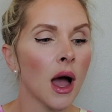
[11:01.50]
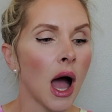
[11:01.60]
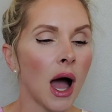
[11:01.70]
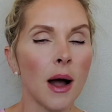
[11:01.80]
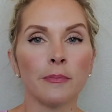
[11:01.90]

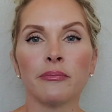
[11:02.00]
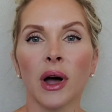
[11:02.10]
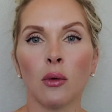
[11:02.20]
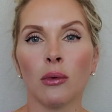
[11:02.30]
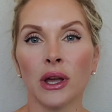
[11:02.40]

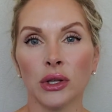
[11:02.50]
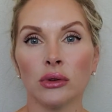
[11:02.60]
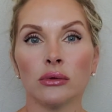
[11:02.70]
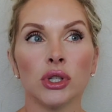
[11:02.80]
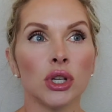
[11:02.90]
But what
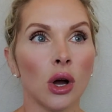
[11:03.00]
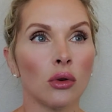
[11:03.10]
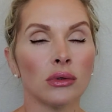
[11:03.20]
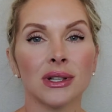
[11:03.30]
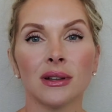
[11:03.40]
you
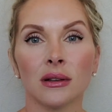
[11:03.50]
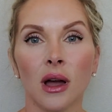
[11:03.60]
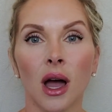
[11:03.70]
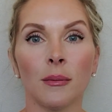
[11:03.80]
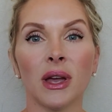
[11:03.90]
don't,
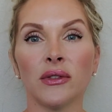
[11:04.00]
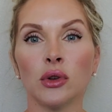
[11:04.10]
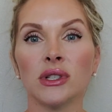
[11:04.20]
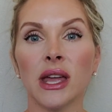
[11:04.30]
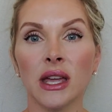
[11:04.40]
if you
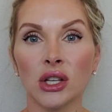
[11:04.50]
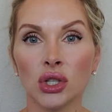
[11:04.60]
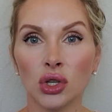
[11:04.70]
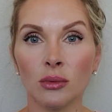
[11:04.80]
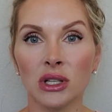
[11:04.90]
take in
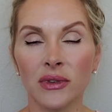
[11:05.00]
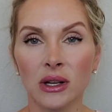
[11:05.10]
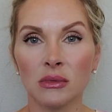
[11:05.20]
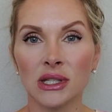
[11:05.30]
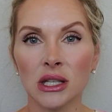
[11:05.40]
too much
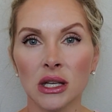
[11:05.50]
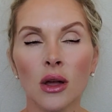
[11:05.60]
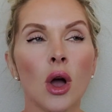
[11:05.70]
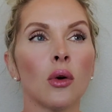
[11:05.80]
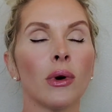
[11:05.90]
vitamin C,
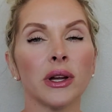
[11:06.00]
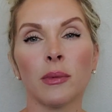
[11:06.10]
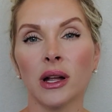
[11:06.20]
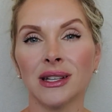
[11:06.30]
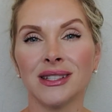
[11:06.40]
what your
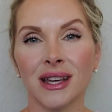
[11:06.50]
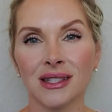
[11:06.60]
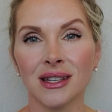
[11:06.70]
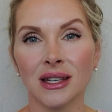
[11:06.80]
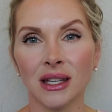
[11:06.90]
body
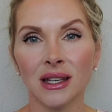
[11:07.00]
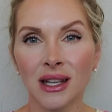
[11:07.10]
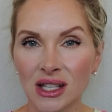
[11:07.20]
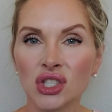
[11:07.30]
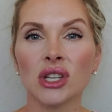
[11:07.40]
doesn't need,
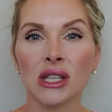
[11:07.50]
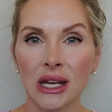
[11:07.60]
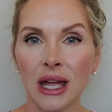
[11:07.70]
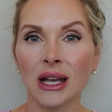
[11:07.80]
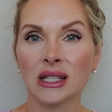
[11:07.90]
it's just going
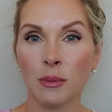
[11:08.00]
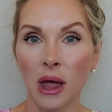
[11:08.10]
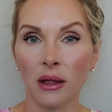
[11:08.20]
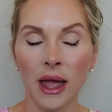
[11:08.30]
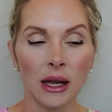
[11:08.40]
to
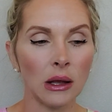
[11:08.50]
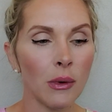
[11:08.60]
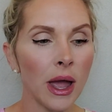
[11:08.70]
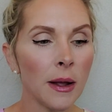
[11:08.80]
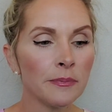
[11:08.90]
expel
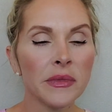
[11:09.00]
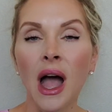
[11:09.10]
anyway.